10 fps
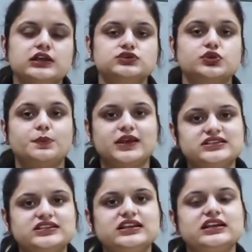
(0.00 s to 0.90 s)
So
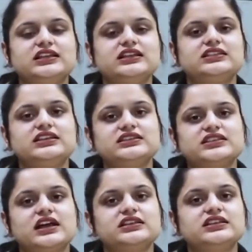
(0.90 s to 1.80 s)
basically, these
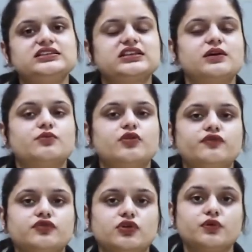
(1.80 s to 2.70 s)
are the some
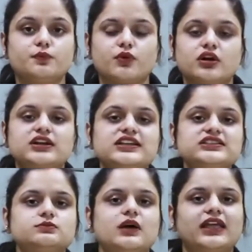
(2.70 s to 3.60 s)
of your
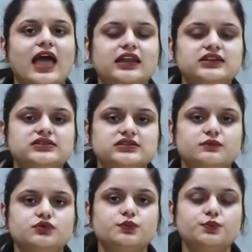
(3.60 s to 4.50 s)
body's
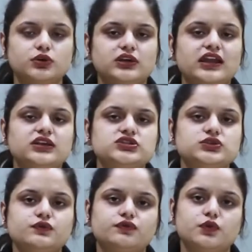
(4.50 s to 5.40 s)
mechanism to protect
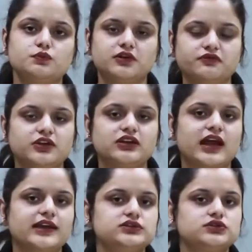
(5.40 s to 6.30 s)
you from different
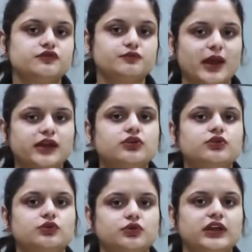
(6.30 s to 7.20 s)
kinds of
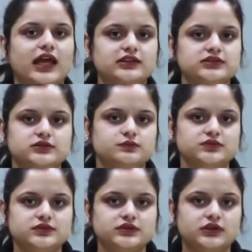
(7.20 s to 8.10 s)

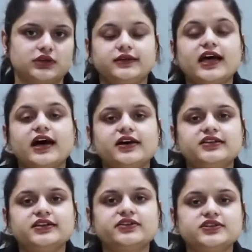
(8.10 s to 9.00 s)
microorganisms. The
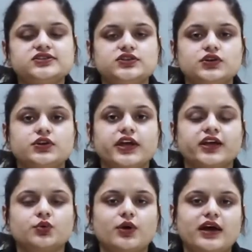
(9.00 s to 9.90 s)
other is your
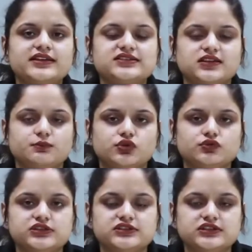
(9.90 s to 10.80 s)
acquired
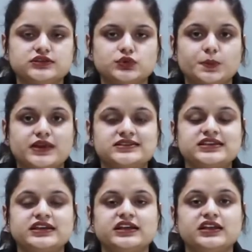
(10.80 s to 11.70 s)
immunity. So
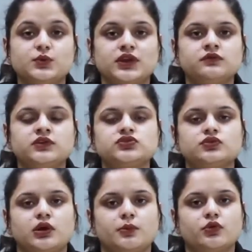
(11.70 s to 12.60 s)
basically when we
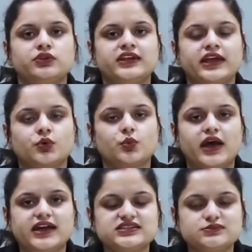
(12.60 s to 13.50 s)
talk about the
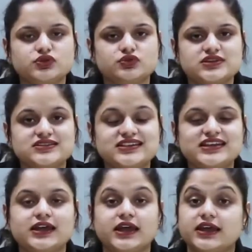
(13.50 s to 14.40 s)
acquired
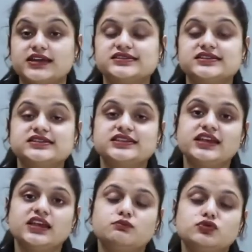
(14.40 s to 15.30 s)
immunity, it is
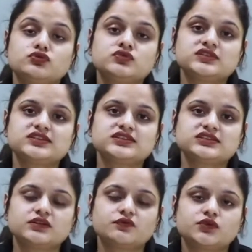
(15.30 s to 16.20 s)
the immune
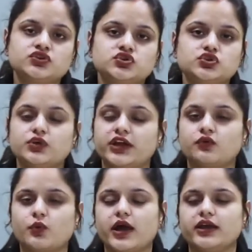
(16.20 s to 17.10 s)
system which you
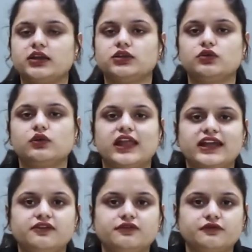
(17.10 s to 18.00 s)
acquire in your
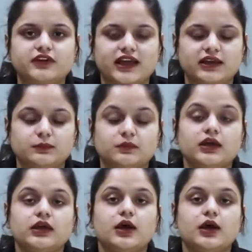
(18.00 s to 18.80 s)
lifetime.